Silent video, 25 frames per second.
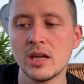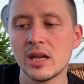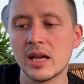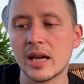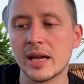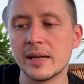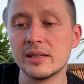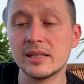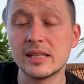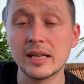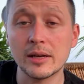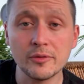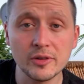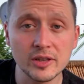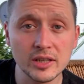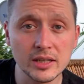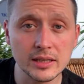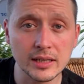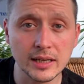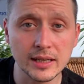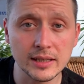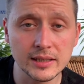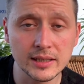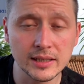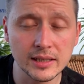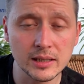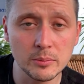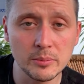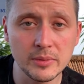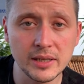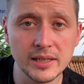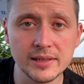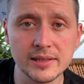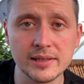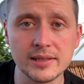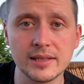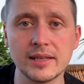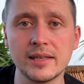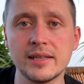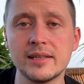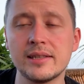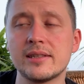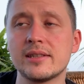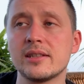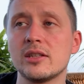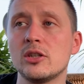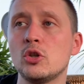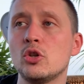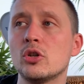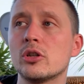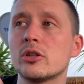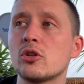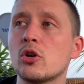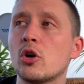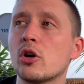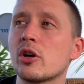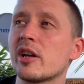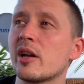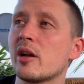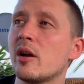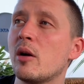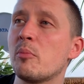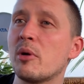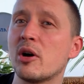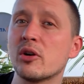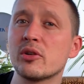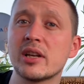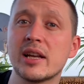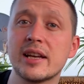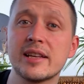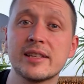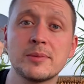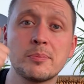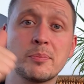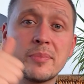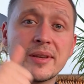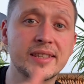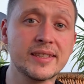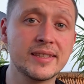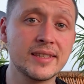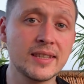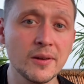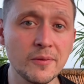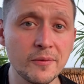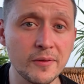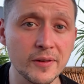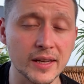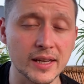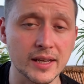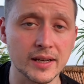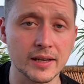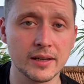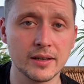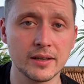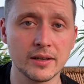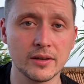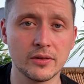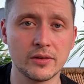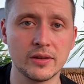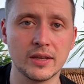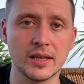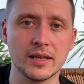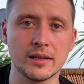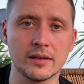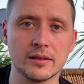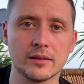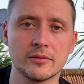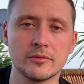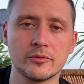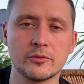and definite article means you're talking about a specific thing.